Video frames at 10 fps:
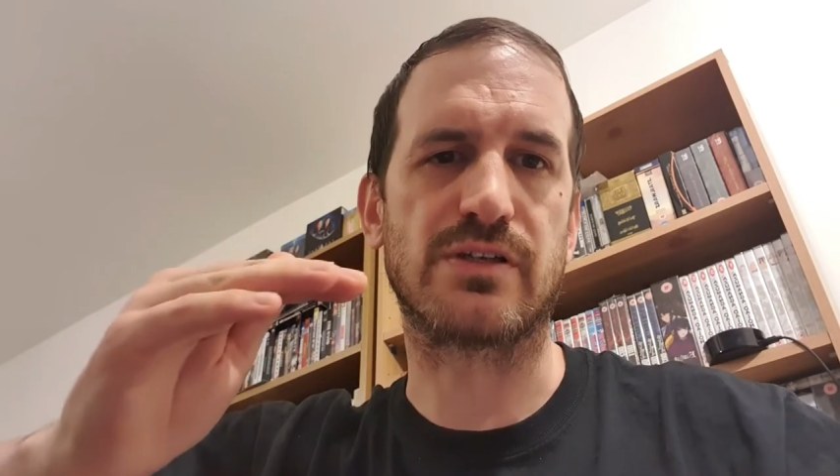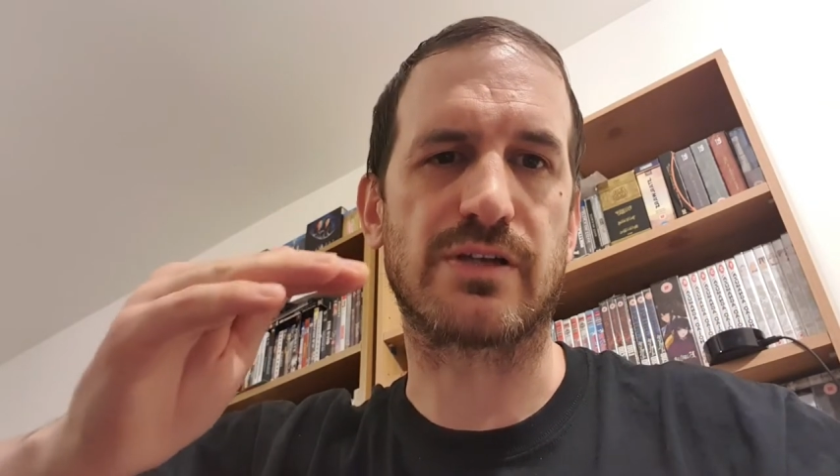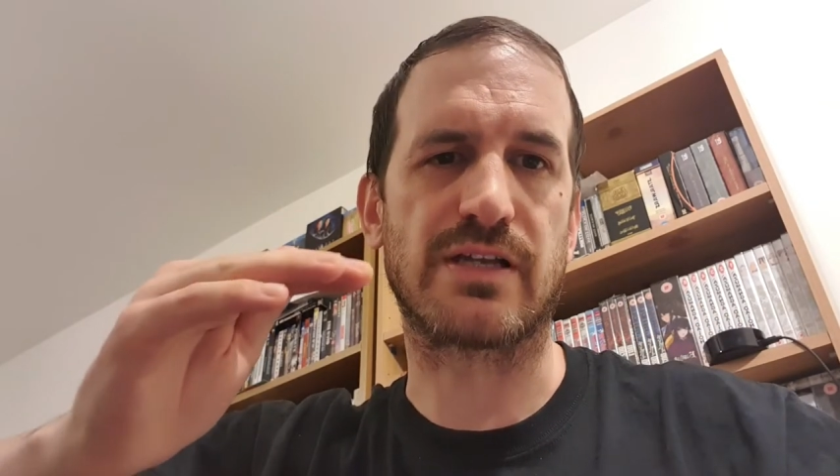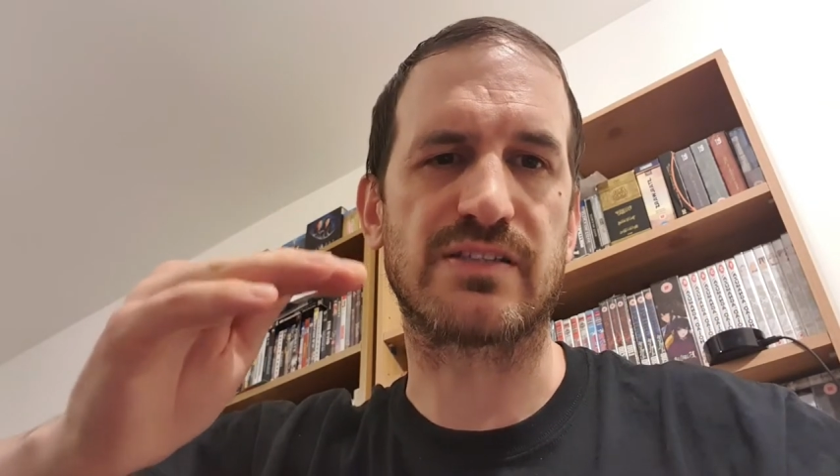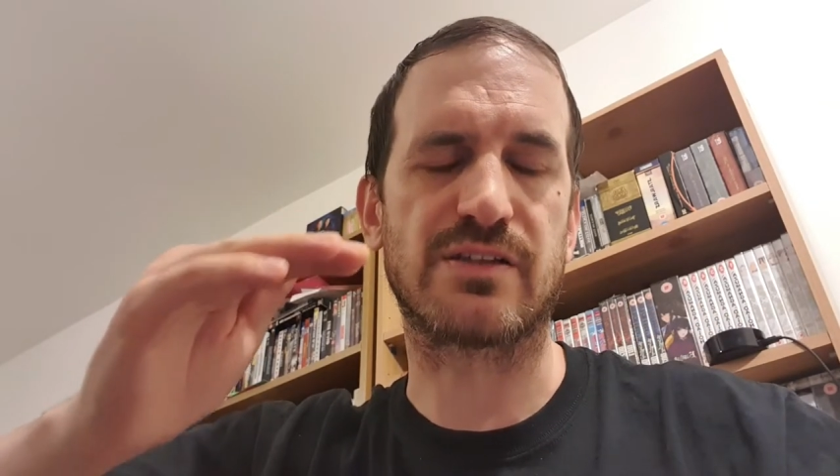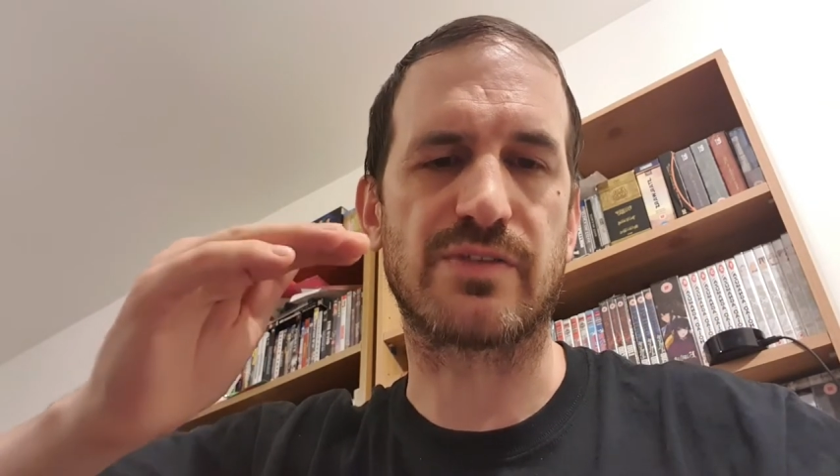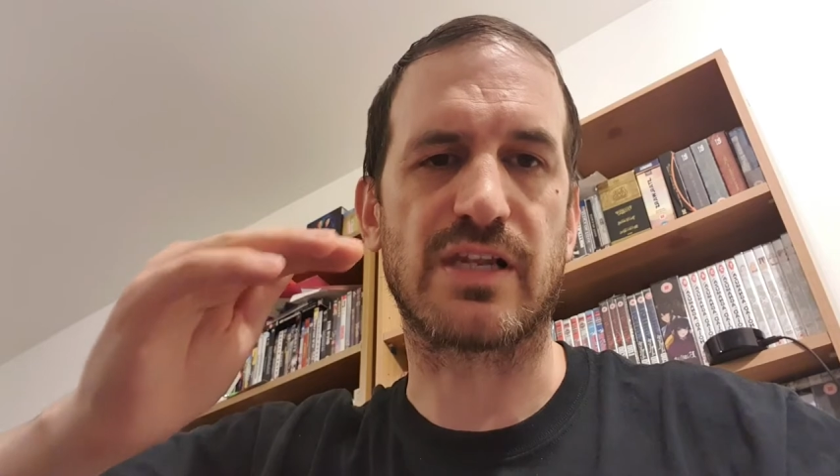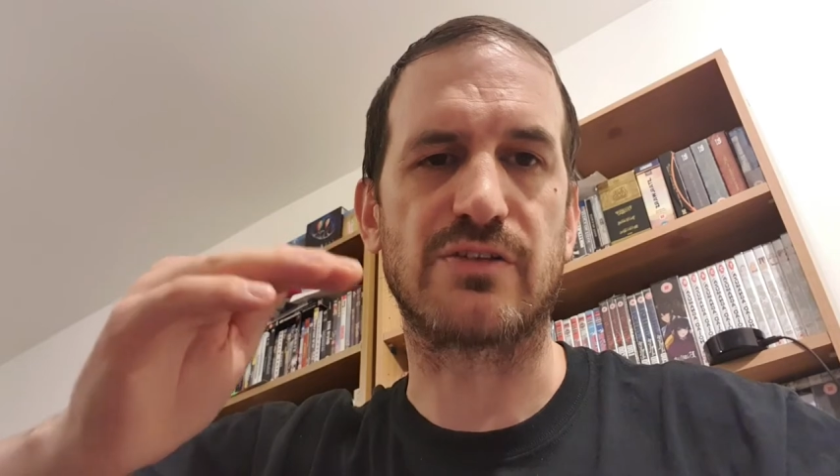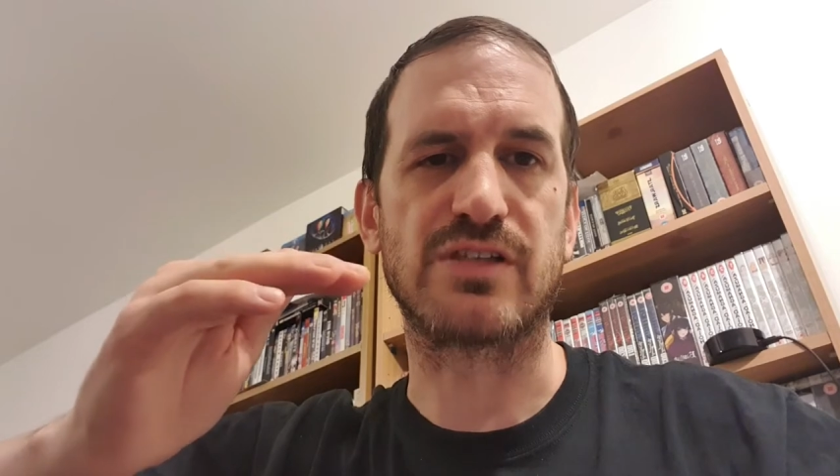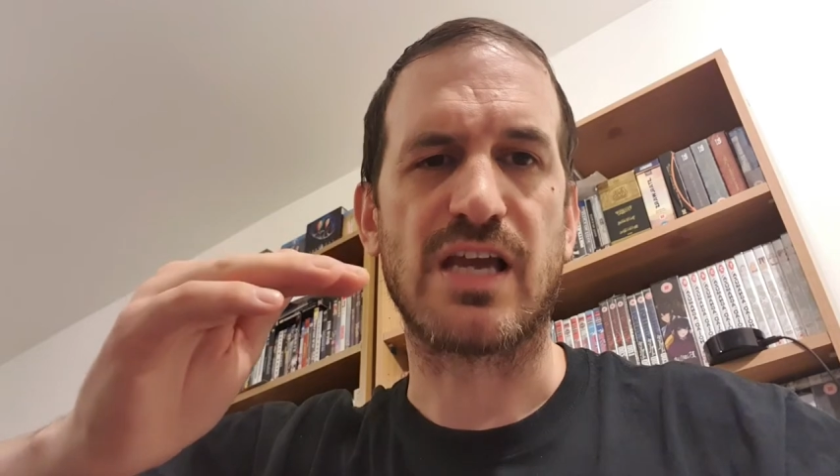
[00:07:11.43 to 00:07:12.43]
Okay, oh, so the
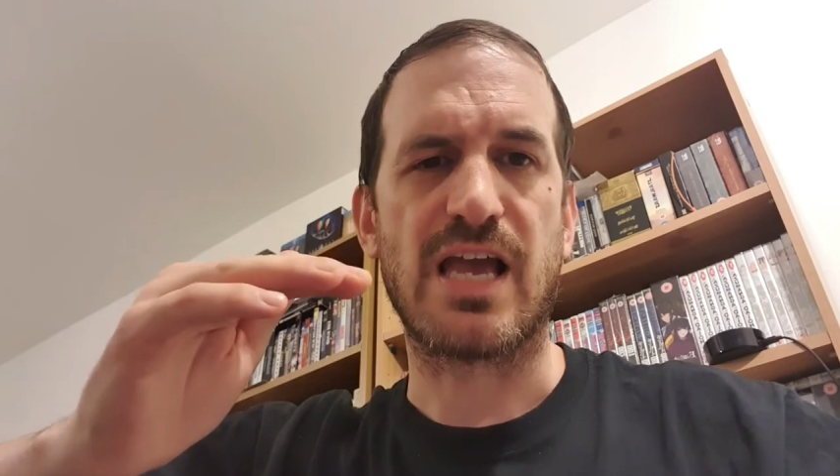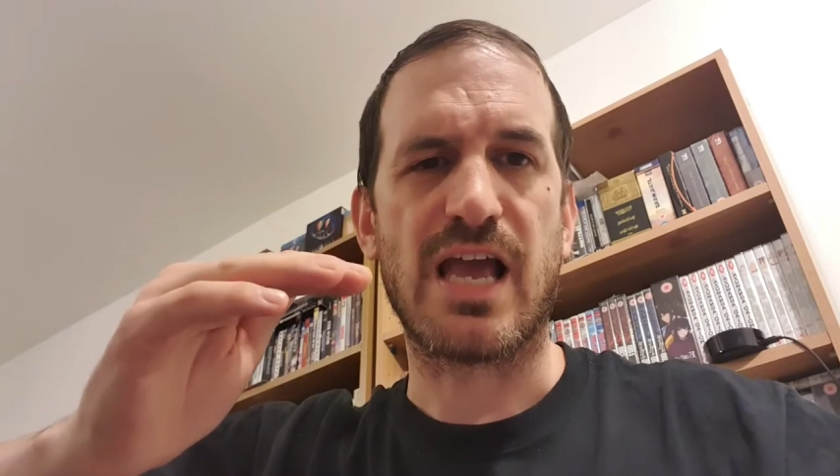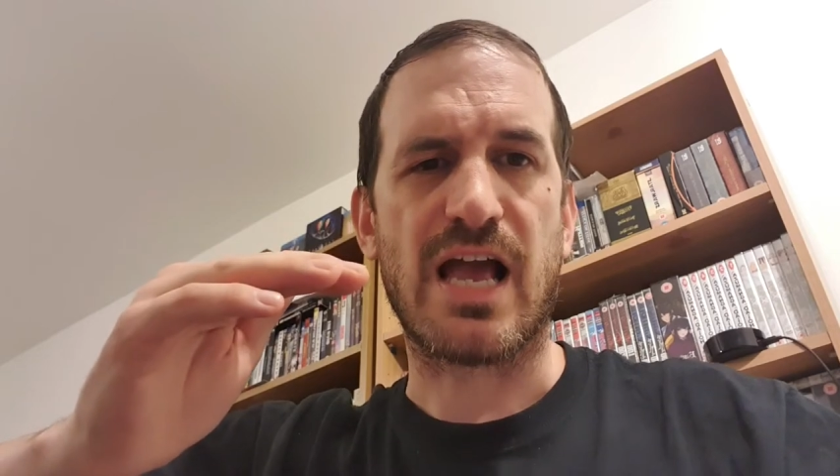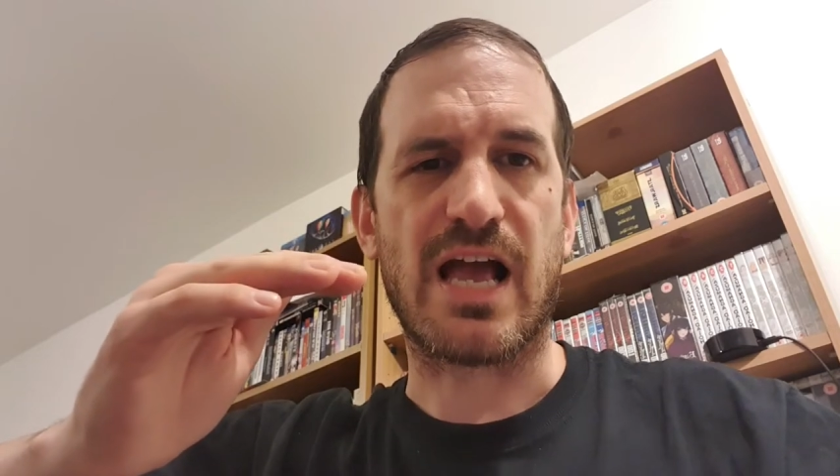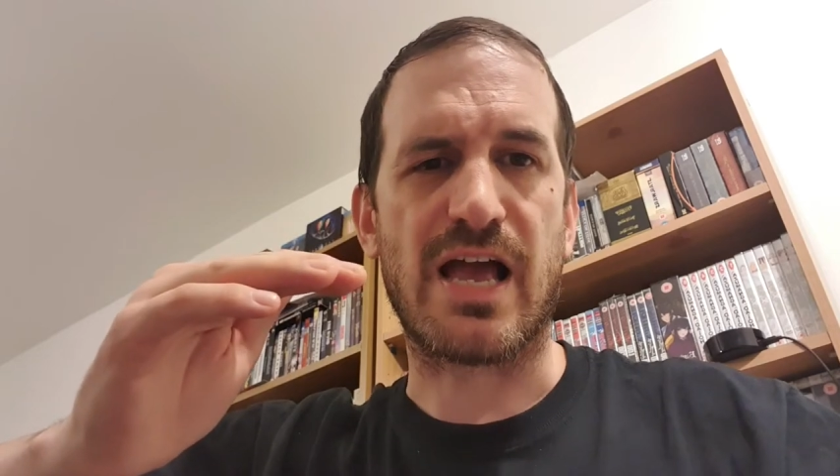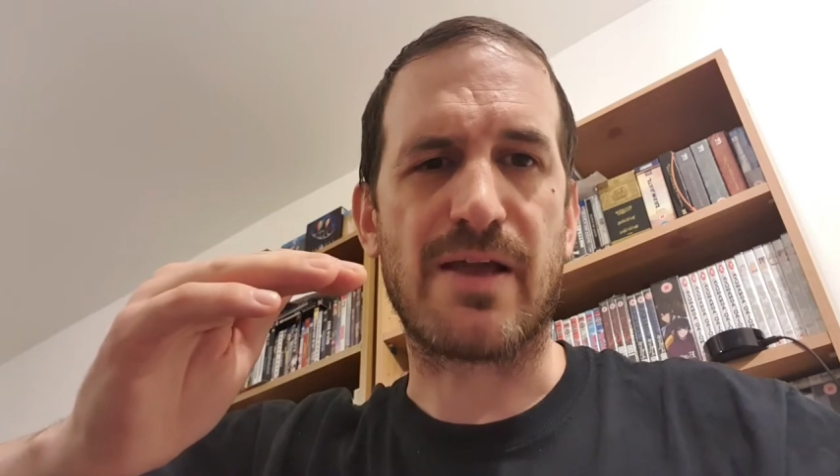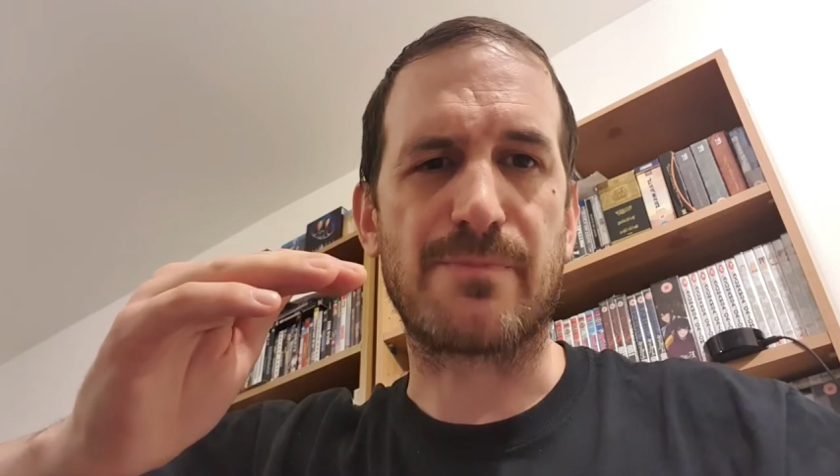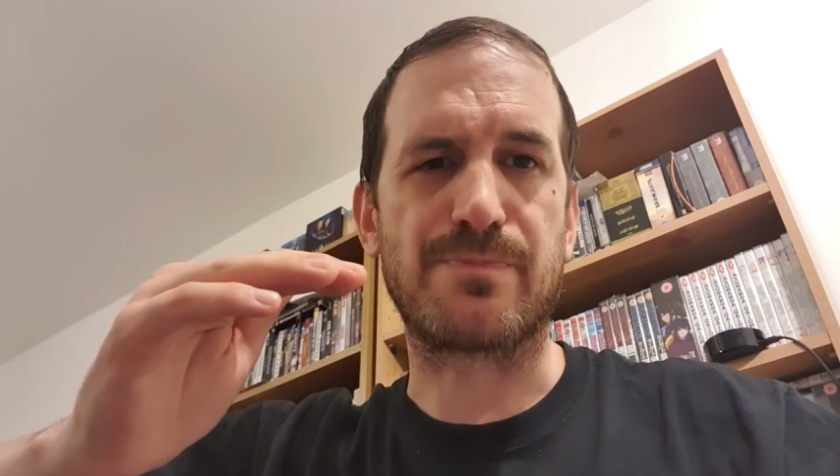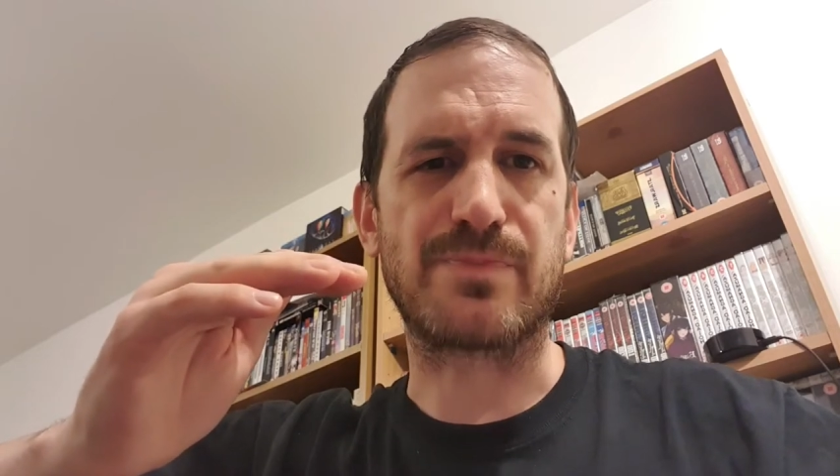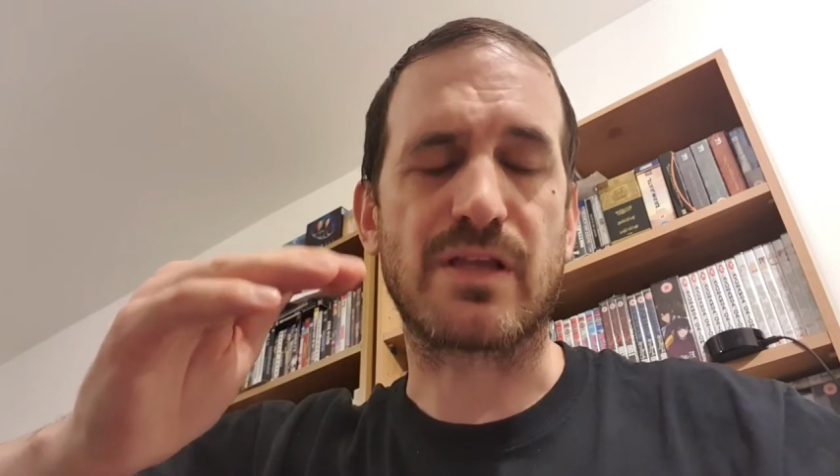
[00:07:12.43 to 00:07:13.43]
lows.
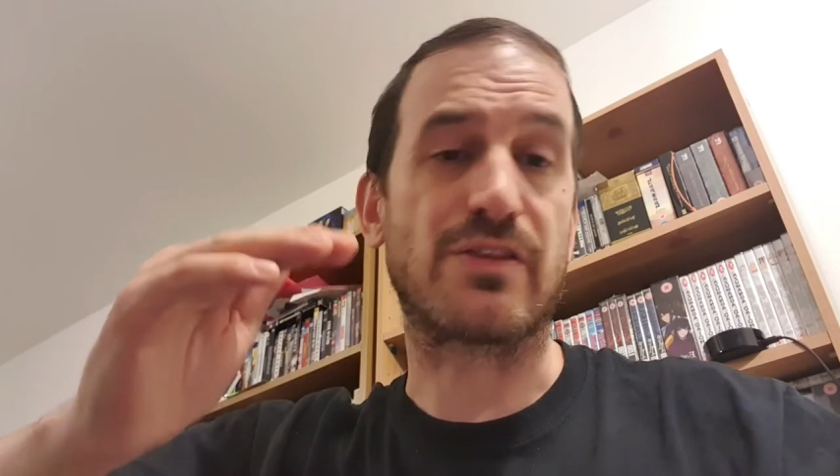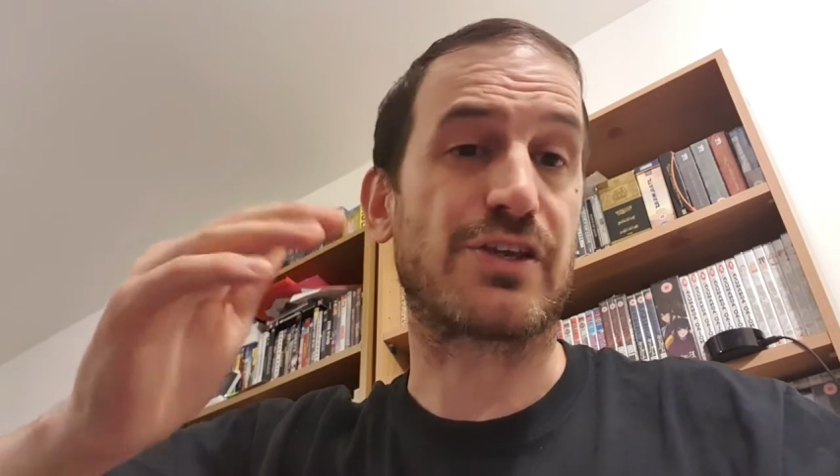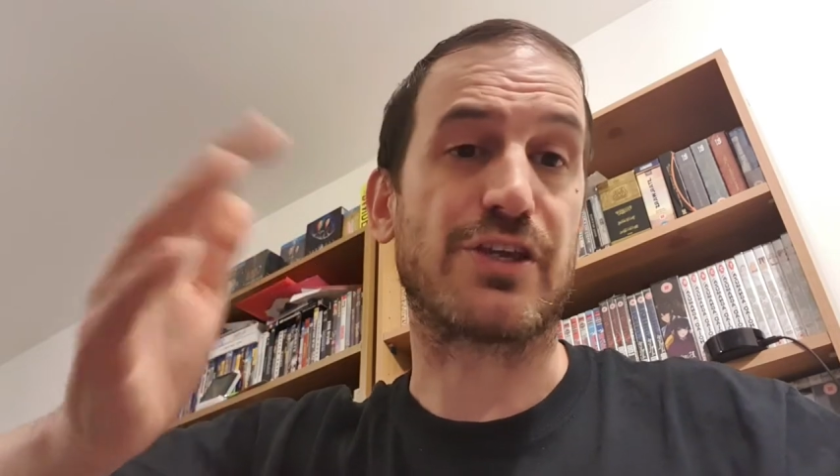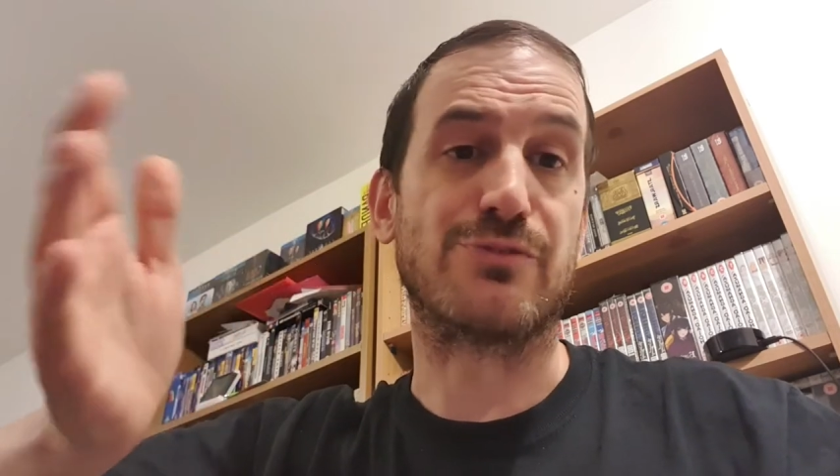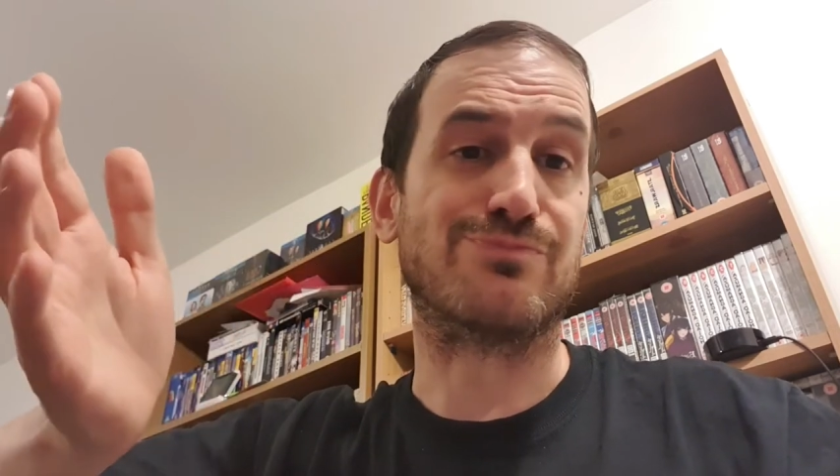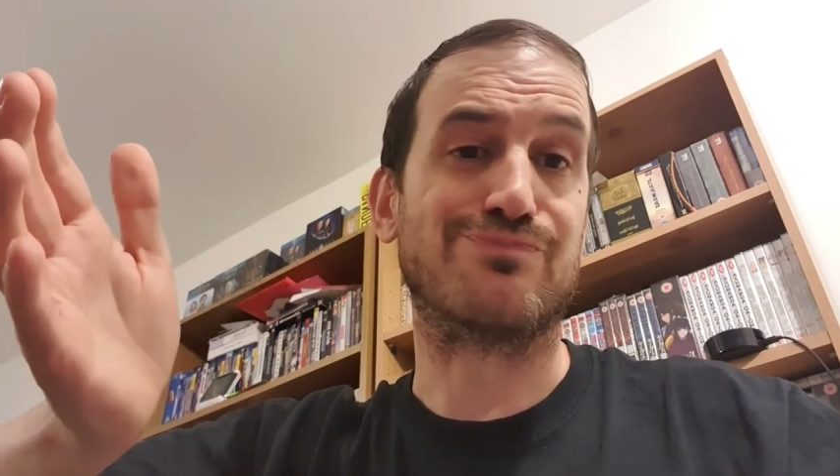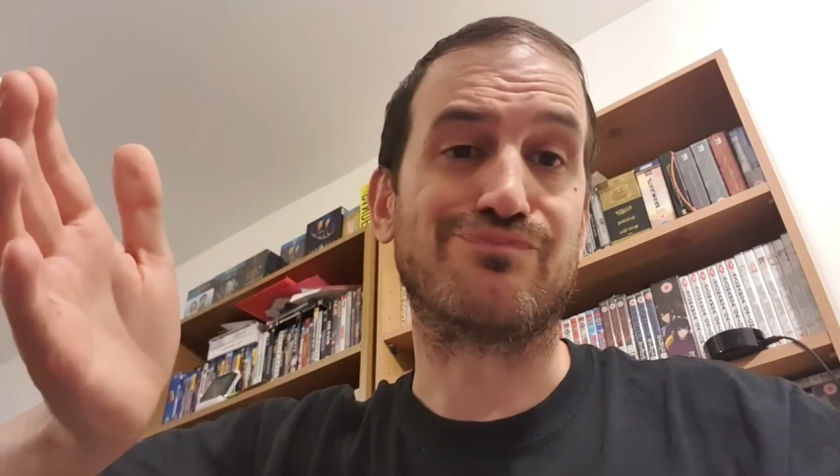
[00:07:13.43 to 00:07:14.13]
Um, the queue.